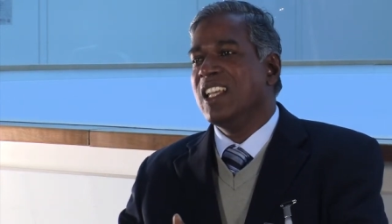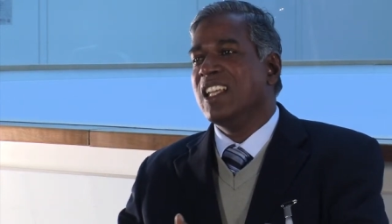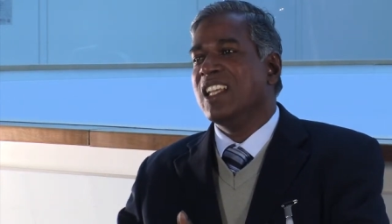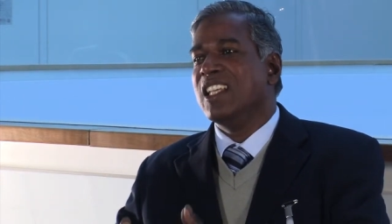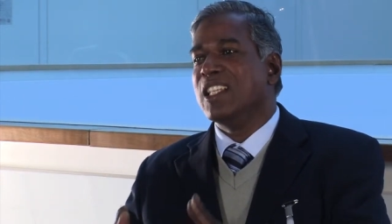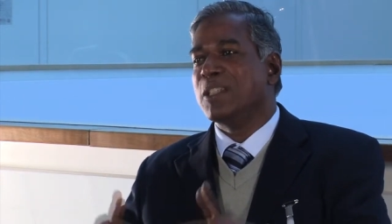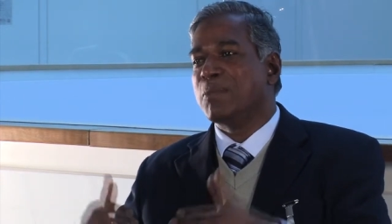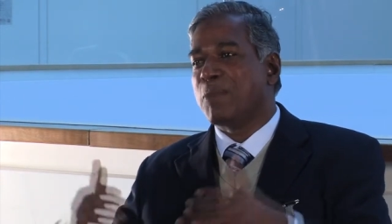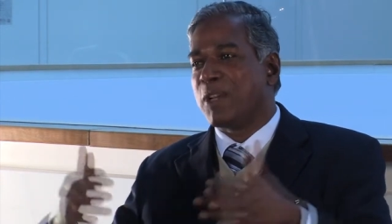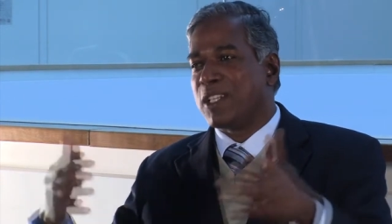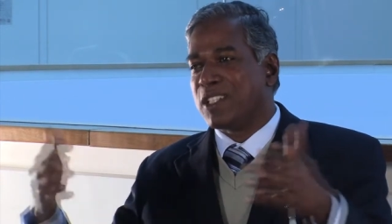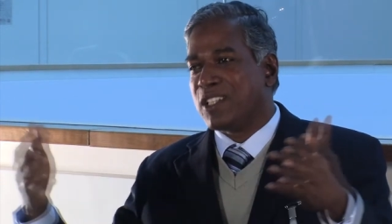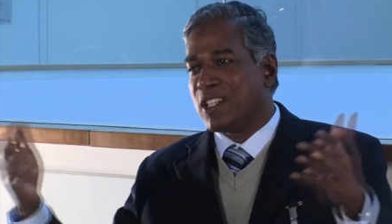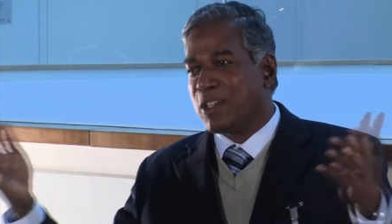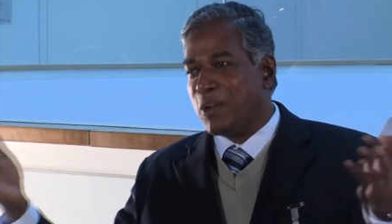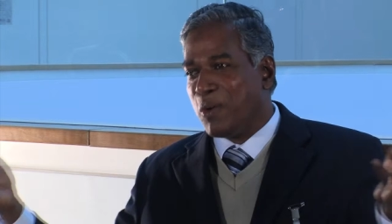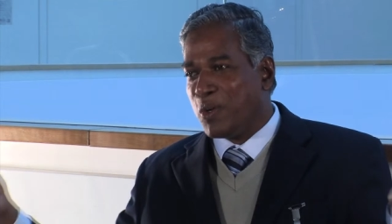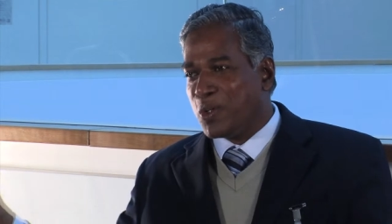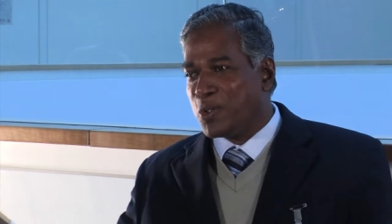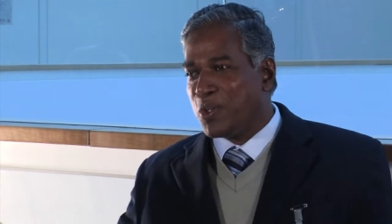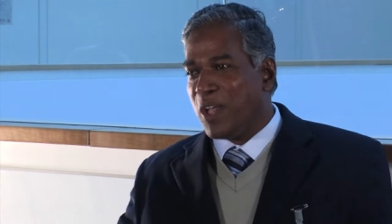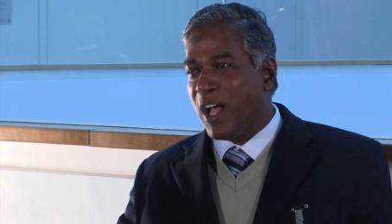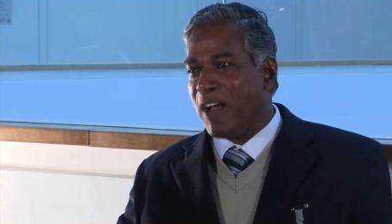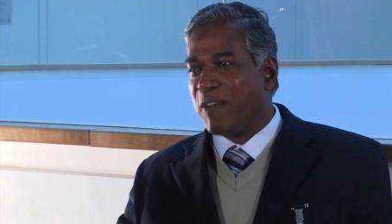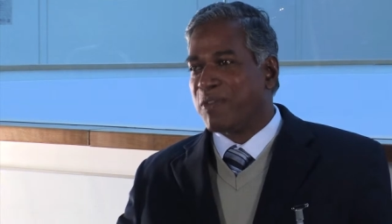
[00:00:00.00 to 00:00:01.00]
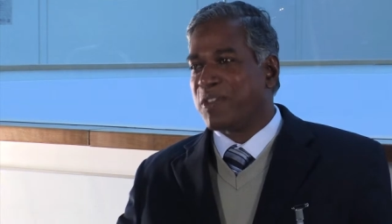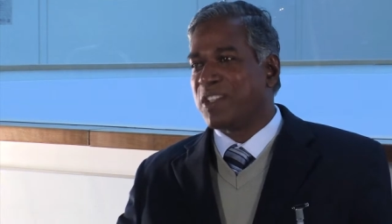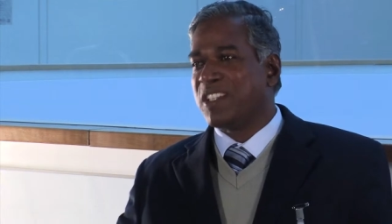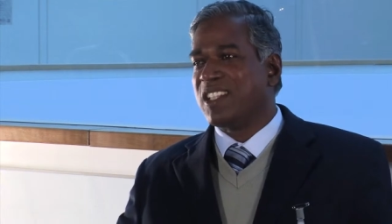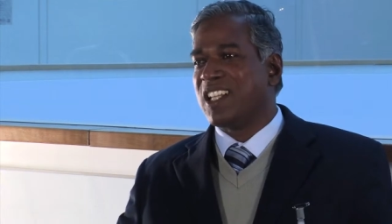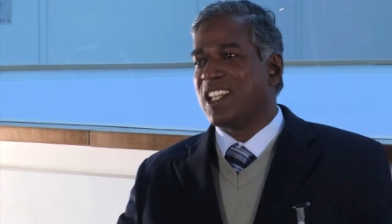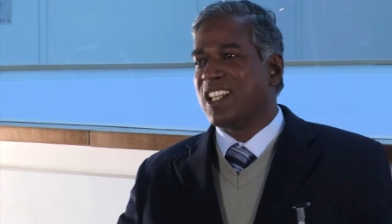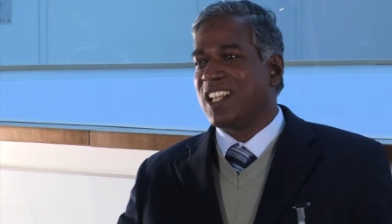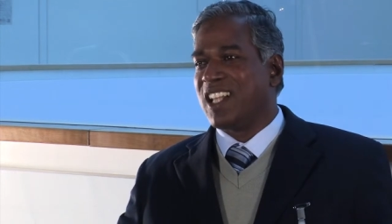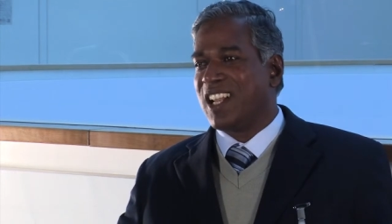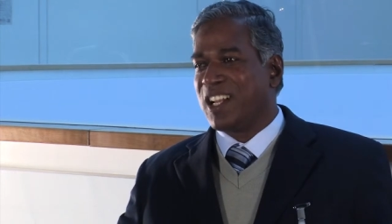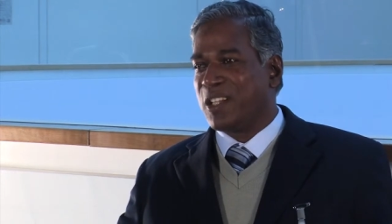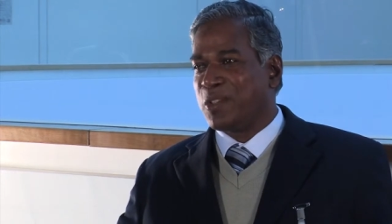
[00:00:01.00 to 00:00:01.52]
is present also after
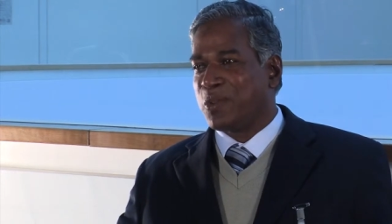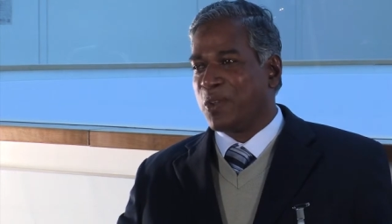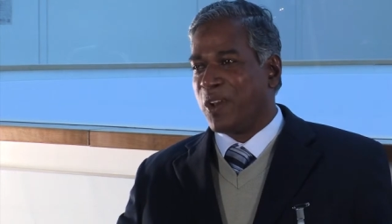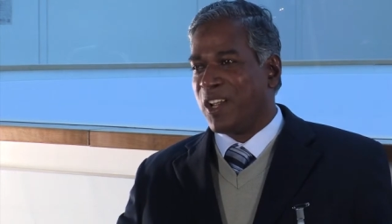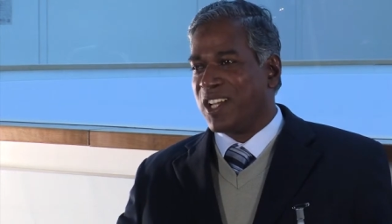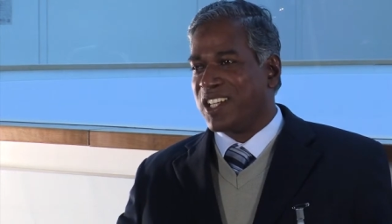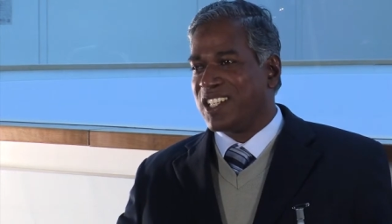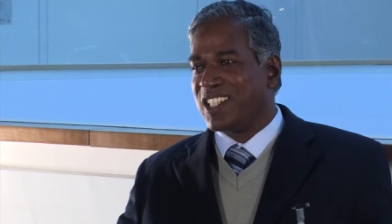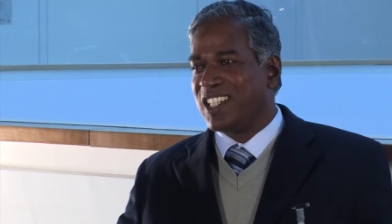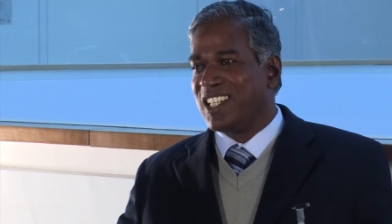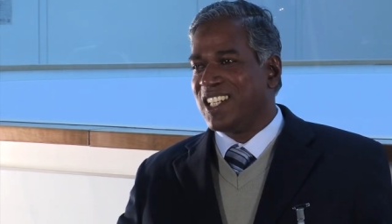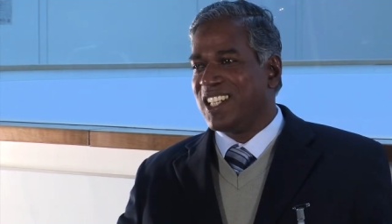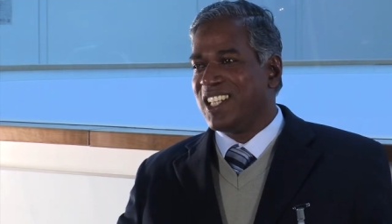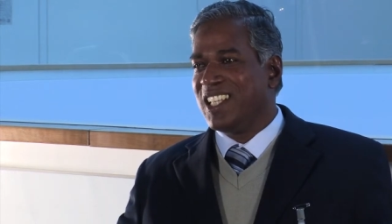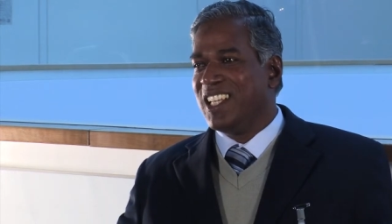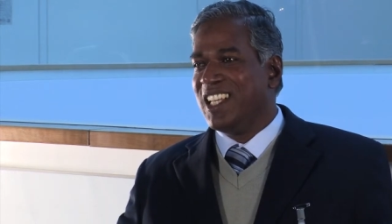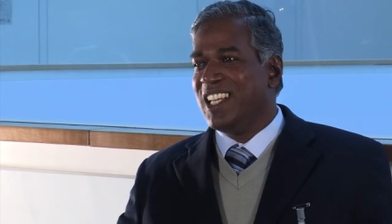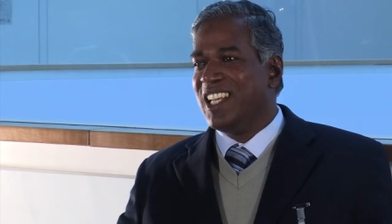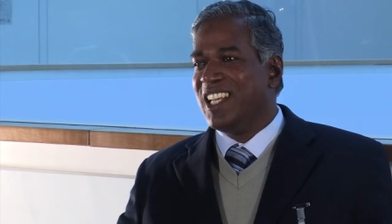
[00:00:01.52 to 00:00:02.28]
the resurrection,